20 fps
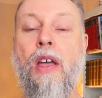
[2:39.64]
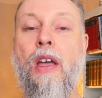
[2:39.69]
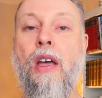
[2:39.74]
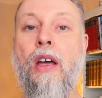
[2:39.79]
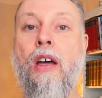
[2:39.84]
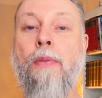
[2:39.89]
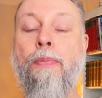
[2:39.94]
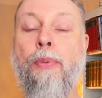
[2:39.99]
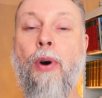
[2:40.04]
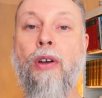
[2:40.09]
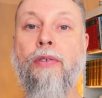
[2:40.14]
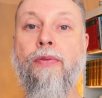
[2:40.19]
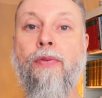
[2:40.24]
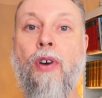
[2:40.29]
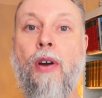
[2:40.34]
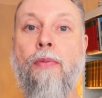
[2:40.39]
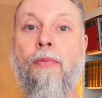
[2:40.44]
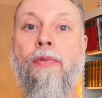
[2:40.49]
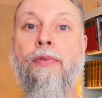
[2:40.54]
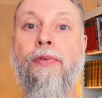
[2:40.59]
Apart
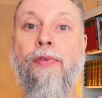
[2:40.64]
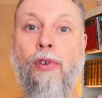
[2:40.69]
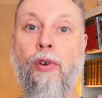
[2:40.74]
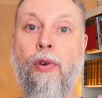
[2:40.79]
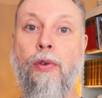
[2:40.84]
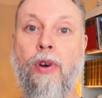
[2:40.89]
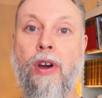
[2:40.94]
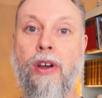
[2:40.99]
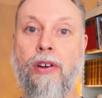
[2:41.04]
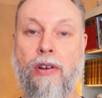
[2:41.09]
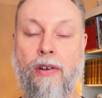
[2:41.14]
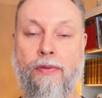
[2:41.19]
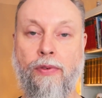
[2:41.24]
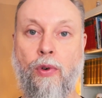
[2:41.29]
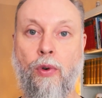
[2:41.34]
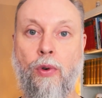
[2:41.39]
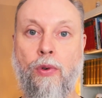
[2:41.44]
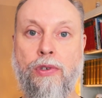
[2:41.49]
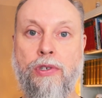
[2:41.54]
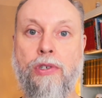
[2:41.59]
from fluoride, of
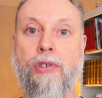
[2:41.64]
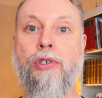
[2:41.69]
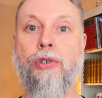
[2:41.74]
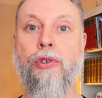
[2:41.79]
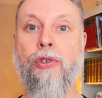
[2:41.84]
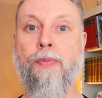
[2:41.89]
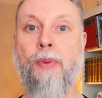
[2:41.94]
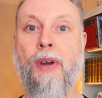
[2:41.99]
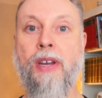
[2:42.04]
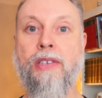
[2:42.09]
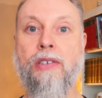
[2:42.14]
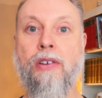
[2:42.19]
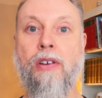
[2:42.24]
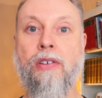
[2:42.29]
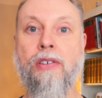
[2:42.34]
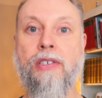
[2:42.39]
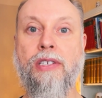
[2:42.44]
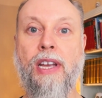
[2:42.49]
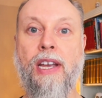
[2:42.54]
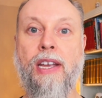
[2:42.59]
course, toothpaste
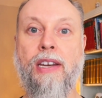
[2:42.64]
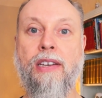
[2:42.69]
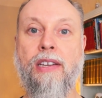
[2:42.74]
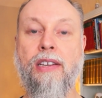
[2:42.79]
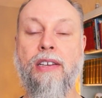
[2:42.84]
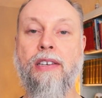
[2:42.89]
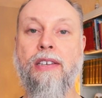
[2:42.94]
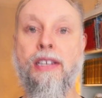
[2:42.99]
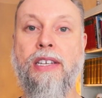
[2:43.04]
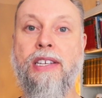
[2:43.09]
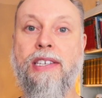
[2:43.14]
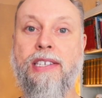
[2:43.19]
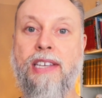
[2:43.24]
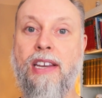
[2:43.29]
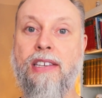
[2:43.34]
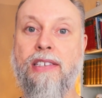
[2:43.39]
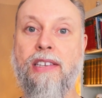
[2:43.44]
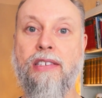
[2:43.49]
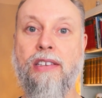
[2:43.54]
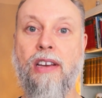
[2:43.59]
contain
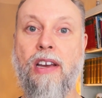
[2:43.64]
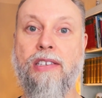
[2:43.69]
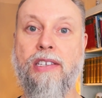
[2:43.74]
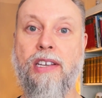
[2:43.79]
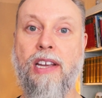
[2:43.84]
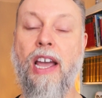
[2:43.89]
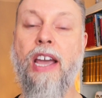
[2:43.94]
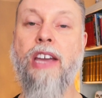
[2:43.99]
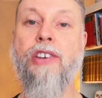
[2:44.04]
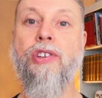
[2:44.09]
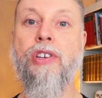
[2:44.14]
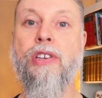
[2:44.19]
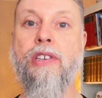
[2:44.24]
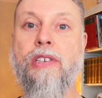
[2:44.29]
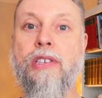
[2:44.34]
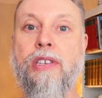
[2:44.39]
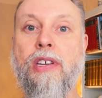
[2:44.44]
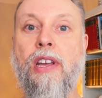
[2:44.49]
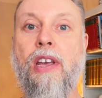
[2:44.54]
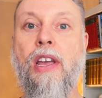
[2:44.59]
desensitizing
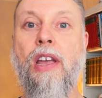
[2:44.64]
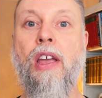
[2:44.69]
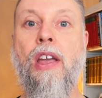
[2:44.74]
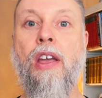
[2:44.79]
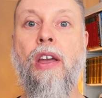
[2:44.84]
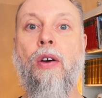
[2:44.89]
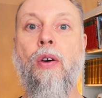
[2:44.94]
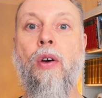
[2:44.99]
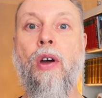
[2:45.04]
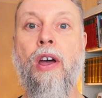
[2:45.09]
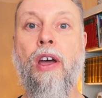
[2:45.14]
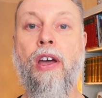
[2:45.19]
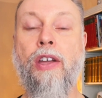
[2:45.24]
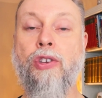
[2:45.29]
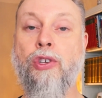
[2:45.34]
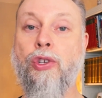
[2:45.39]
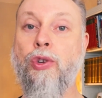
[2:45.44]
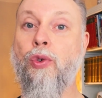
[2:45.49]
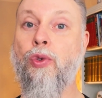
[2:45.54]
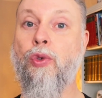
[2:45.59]
agents,
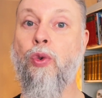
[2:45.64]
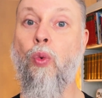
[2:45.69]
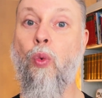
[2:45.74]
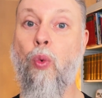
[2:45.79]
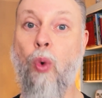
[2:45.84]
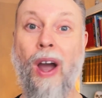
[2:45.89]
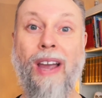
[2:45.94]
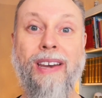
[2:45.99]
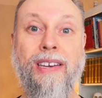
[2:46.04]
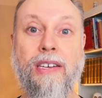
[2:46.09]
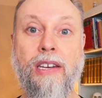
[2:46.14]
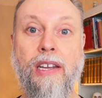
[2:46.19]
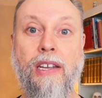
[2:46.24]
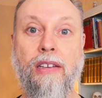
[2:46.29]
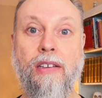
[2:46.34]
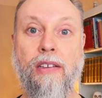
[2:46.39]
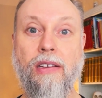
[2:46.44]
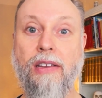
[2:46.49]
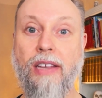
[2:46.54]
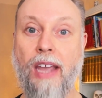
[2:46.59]
tooth
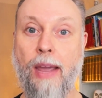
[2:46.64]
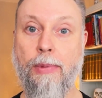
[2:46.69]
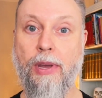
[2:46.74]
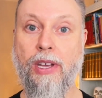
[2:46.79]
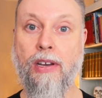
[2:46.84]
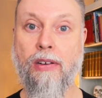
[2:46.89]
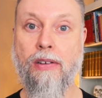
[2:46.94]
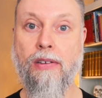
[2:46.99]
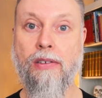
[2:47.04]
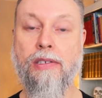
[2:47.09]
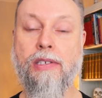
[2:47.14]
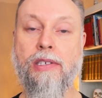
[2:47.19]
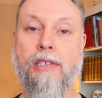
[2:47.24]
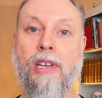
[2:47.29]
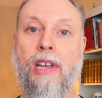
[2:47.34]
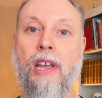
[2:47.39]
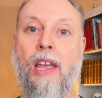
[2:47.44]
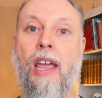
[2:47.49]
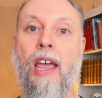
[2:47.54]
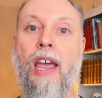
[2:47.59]
whitening
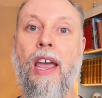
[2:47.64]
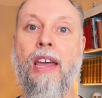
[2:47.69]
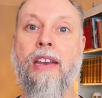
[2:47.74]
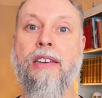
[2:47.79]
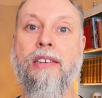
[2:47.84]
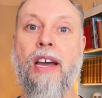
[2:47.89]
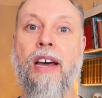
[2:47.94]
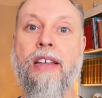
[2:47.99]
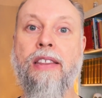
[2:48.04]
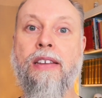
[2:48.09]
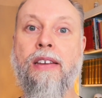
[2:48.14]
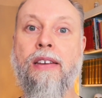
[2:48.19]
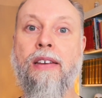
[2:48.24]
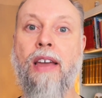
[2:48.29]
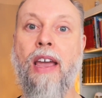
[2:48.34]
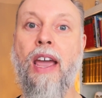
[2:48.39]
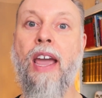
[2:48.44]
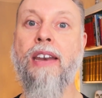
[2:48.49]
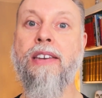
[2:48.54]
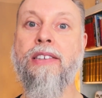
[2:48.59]
chemicals, and
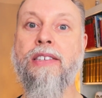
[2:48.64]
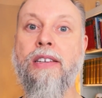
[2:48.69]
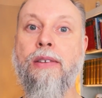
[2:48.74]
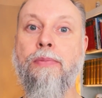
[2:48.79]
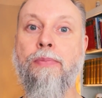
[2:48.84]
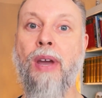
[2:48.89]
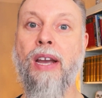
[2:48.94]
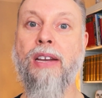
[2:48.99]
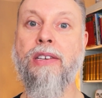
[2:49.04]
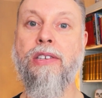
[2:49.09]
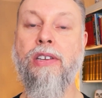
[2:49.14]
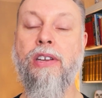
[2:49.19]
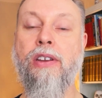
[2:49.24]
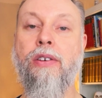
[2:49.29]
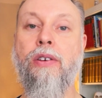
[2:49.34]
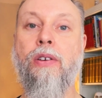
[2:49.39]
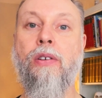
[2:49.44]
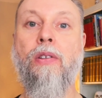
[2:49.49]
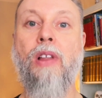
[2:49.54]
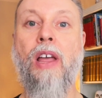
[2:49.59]
other
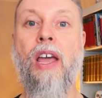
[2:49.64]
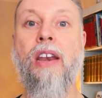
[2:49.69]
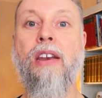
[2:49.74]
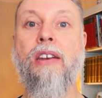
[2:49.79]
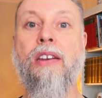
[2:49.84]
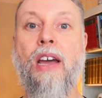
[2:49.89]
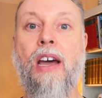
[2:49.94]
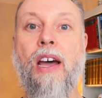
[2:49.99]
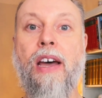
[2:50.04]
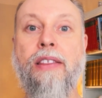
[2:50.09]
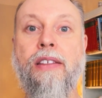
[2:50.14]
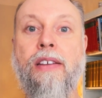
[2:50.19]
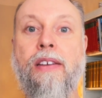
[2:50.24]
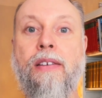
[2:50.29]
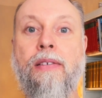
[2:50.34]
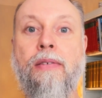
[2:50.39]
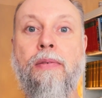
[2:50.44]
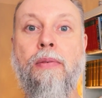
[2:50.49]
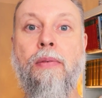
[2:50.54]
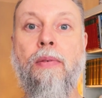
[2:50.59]
antibacterial and
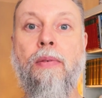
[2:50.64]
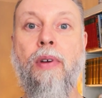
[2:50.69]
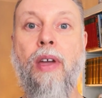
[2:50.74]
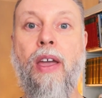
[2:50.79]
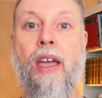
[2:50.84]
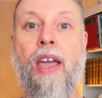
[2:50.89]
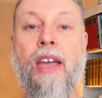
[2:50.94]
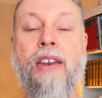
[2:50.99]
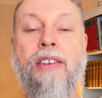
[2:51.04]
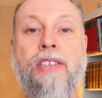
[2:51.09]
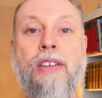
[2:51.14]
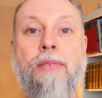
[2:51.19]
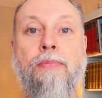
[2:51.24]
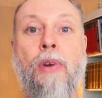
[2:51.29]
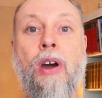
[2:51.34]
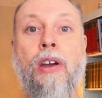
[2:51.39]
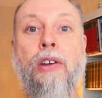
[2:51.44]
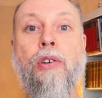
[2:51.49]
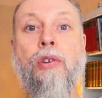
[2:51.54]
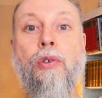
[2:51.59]
other
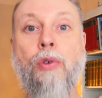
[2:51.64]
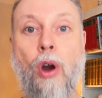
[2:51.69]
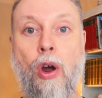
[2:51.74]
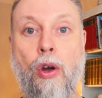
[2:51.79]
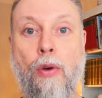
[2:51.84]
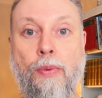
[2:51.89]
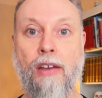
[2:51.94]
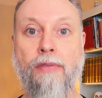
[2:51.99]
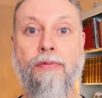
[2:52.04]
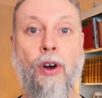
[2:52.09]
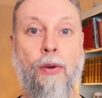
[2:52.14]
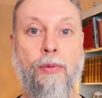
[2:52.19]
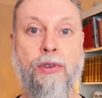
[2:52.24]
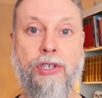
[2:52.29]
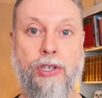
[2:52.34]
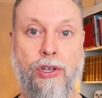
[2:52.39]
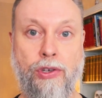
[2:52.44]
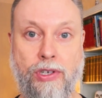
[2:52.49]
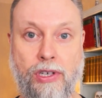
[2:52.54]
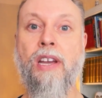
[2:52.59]
antimicrobial
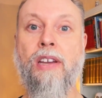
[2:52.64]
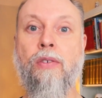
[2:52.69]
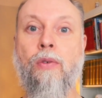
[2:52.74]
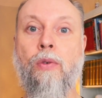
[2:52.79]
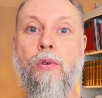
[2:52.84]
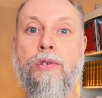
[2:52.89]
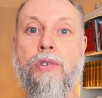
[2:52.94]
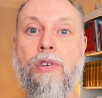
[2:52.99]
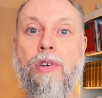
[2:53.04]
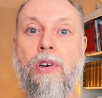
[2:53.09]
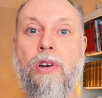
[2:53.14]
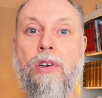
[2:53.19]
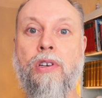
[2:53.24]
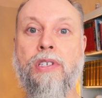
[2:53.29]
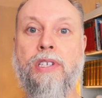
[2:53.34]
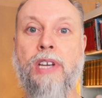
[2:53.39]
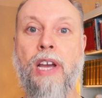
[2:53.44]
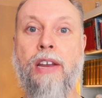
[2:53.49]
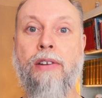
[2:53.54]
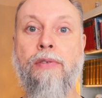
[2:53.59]
pharmaceuticals. Also
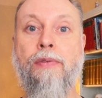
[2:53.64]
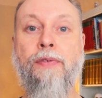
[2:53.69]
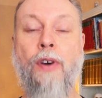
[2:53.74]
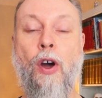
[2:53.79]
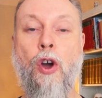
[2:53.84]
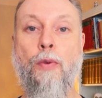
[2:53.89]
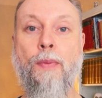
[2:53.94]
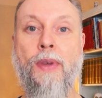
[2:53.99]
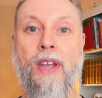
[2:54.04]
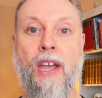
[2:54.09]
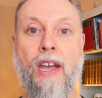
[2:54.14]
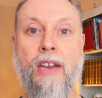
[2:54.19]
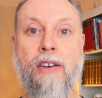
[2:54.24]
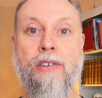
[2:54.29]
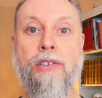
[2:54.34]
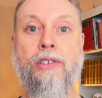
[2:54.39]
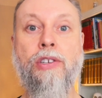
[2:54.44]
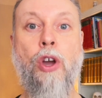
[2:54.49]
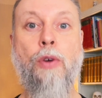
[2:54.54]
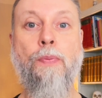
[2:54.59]
contain foaming and
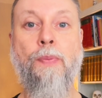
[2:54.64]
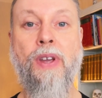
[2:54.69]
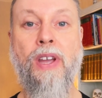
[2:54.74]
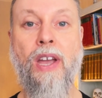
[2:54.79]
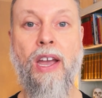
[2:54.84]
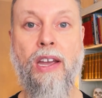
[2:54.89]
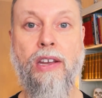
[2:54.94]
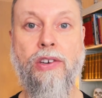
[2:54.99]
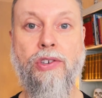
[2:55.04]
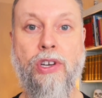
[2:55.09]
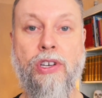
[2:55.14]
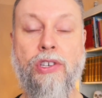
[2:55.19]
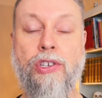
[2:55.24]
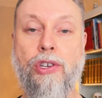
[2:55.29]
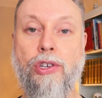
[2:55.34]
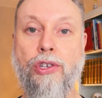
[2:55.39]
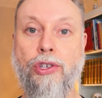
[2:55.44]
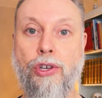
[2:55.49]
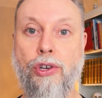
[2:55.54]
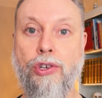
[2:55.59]
soaping
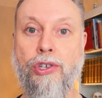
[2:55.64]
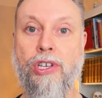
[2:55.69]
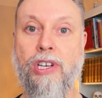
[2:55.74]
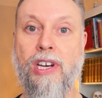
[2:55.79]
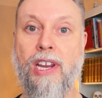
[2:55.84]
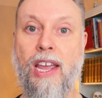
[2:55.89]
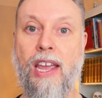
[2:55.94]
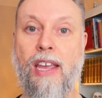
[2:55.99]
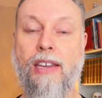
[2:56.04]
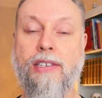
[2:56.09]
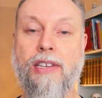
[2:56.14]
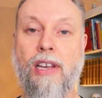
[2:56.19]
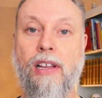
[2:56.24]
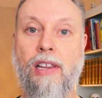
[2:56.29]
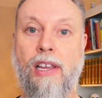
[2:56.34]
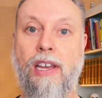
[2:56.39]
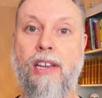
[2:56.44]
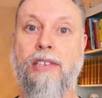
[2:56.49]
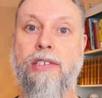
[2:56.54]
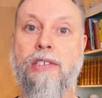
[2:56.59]
agents, usually
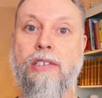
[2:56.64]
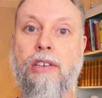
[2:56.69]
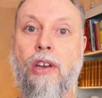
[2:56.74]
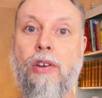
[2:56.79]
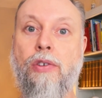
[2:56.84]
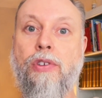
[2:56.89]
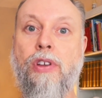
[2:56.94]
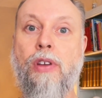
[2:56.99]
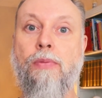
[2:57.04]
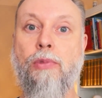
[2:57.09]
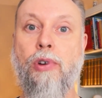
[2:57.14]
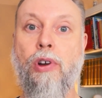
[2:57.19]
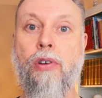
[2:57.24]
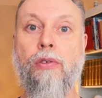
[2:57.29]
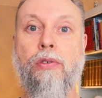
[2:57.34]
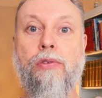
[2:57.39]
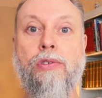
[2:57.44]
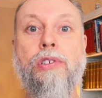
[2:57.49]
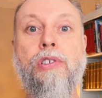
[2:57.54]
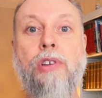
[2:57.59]
SLS, sodium
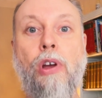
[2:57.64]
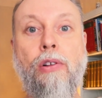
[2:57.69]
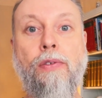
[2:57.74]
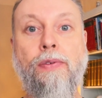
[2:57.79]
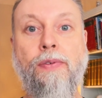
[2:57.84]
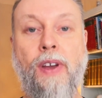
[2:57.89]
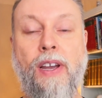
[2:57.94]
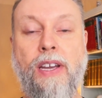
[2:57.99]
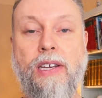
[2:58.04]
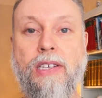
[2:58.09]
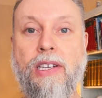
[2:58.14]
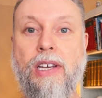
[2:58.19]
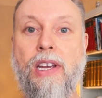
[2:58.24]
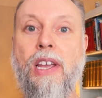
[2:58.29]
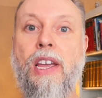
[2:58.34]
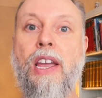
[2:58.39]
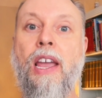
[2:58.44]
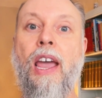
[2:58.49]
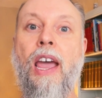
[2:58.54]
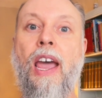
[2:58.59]
lauryl sulfate,
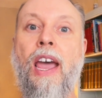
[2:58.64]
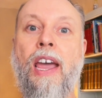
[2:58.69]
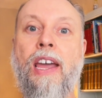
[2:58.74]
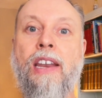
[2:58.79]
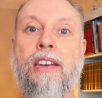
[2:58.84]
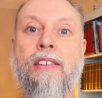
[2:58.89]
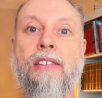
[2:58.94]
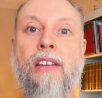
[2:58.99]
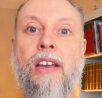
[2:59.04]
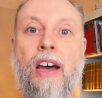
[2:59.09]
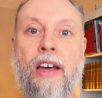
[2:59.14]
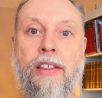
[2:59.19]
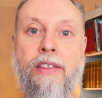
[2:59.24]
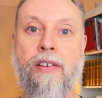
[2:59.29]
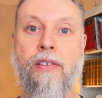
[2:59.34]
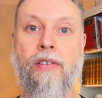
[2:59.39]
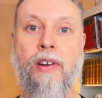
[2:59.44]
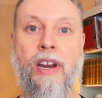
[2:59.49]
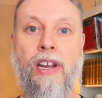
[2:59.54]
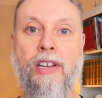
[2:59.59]
and
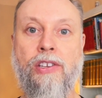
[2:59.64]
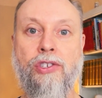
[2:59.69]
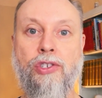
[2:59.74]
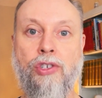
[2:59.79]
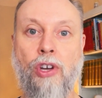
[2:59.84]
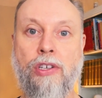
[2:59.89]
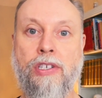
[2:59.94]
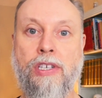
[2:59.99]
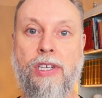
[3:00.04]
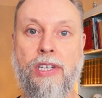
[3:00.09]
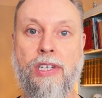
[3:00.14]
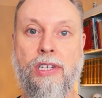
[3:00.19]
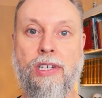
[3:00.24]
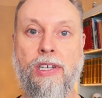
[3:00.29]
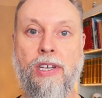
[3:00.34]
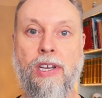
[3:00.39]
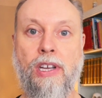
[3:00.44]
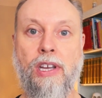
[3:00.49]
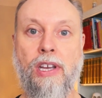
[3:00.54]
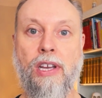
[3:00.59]
other exotic
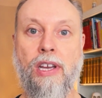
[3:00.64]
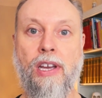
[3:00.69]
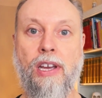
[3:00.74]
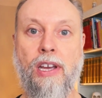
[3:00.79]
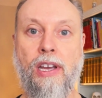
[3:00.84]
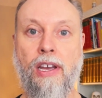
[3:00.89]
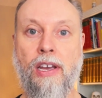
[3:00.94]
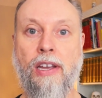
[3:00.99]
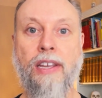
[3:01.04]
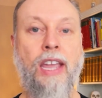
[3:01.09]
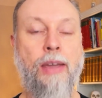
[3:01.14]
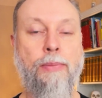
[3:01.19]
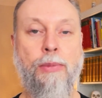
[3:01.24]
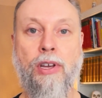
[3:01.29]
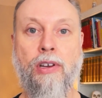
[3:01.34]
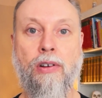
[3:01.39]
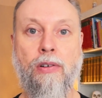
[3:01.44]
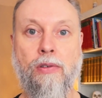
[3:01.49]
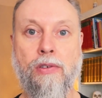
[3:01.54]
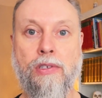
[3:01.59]

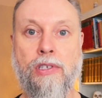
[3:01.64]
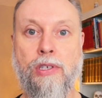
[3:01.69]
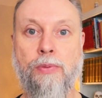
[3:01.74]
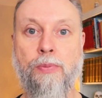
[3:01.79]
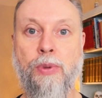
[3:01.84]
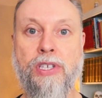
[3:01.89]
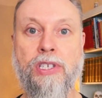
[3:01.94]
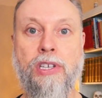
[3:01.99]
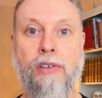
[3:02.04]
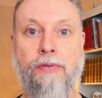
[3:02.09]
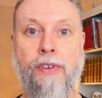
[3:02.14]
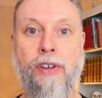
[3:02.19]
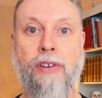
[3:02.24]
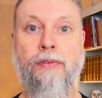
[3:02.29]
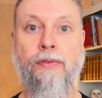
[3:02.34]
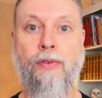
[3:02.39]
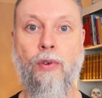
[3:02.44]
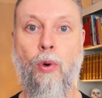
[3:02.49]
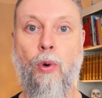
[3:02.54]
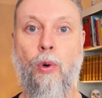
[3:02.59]
chemicals specific
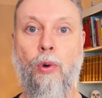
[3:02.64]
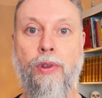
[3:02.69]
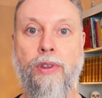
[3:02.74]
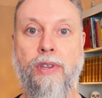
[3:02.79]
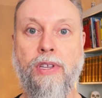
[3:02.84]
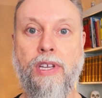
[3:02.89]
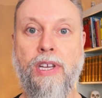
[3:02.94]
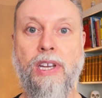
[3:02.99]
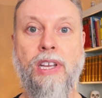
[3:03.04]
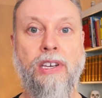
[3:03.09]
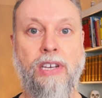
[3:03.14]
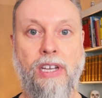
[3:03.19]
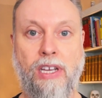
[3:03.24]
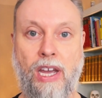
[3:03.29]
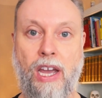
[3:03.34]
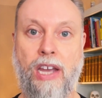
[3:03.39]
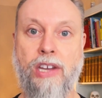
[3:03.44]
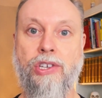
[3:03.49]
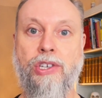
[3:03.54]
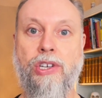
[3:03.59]
for the
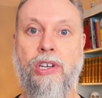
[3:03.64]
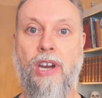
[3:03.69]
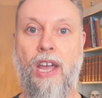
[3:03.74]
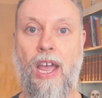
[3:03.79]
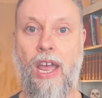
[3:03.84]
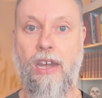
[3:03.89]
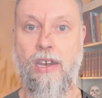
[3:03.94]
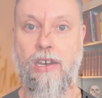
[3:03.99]
indication and